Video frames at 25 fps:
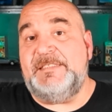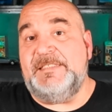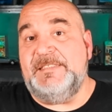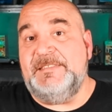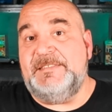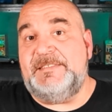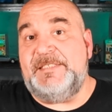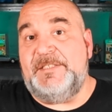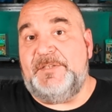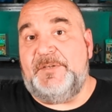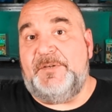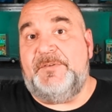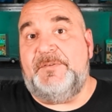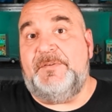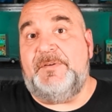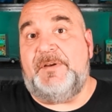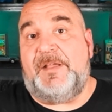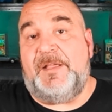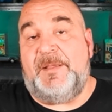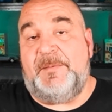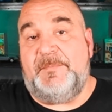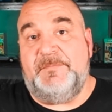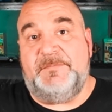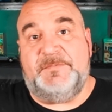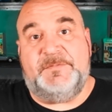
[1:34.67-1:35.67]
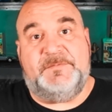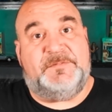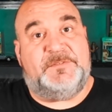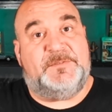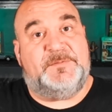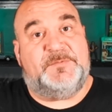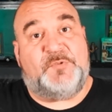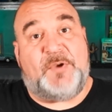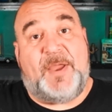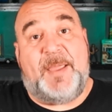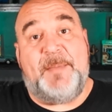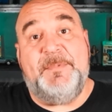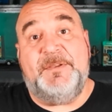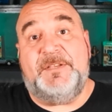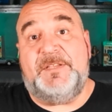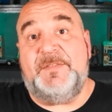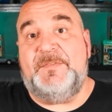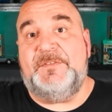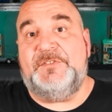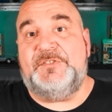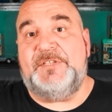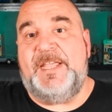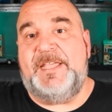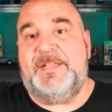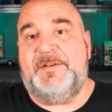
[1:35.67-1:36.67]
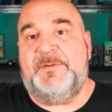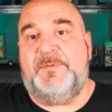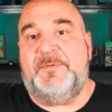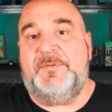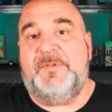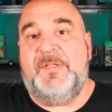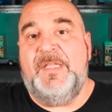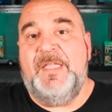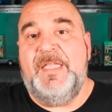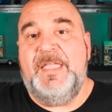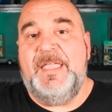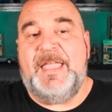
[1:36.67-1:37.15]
consider subscribing to the channel.